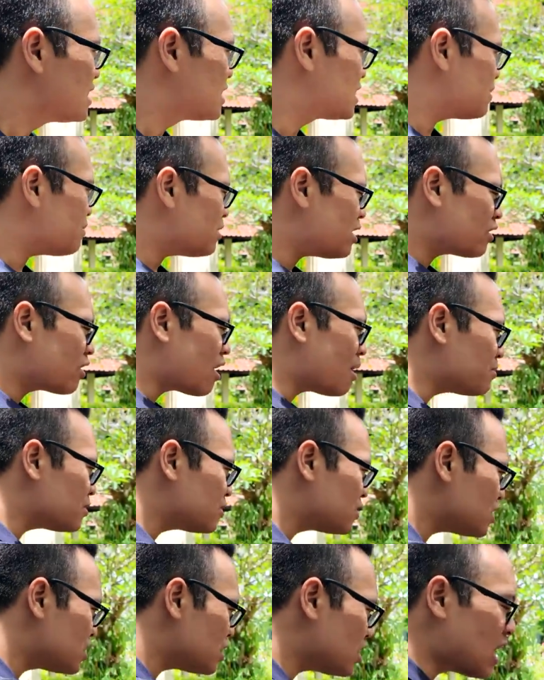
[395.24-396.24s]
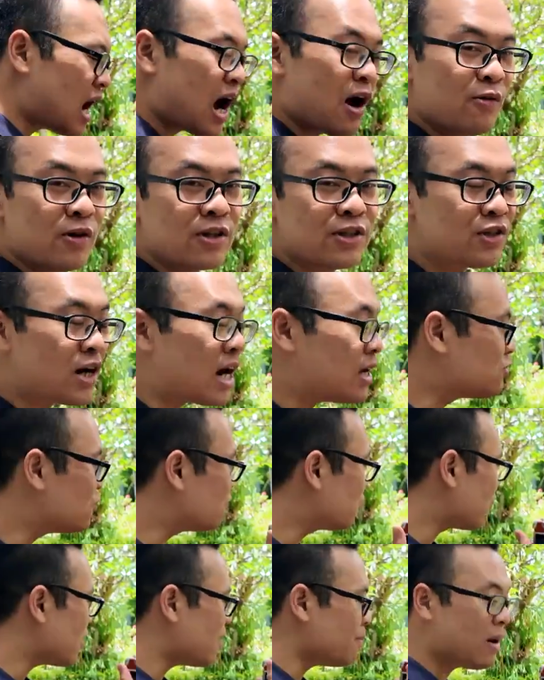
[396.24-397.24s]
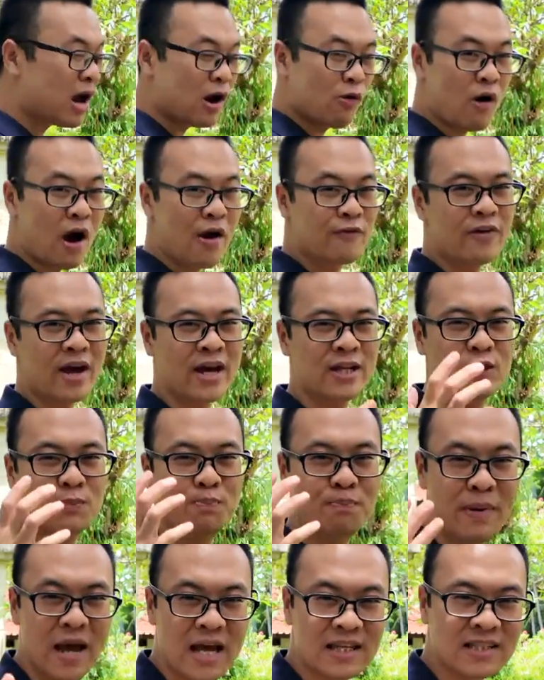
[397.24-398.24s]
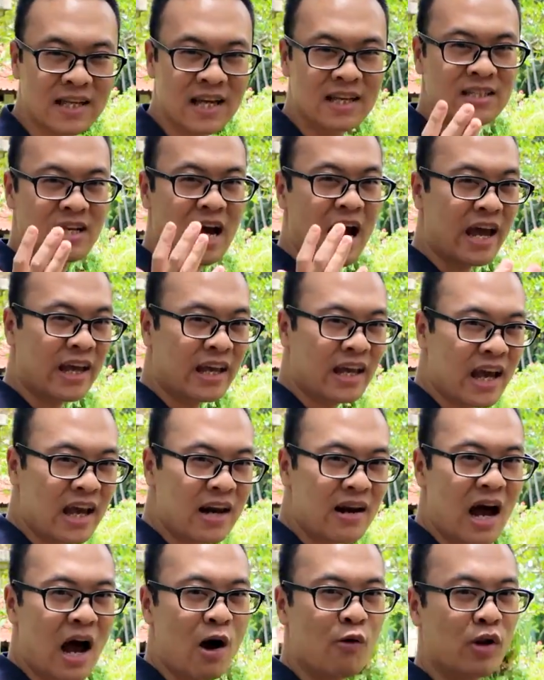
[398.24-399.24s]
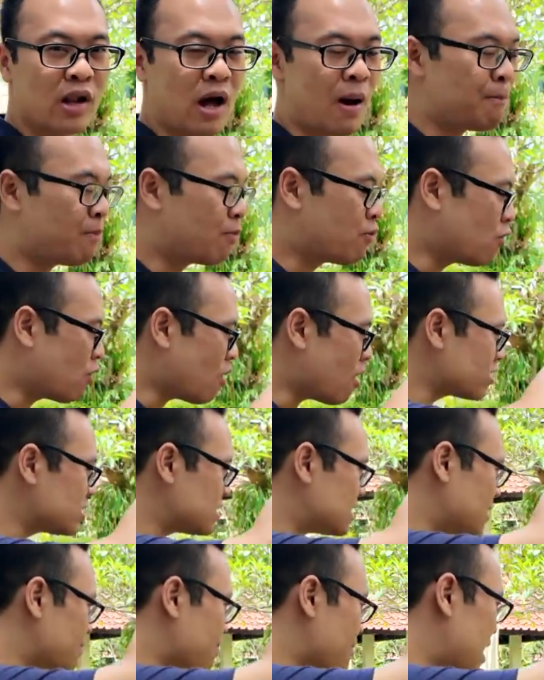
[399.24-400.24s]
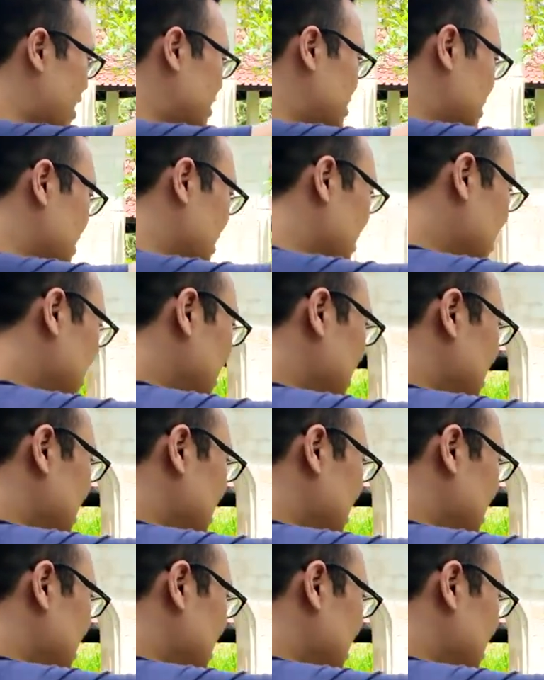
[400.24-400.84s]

Similar composition. I will try to frame my wife as best as I can. I will approximate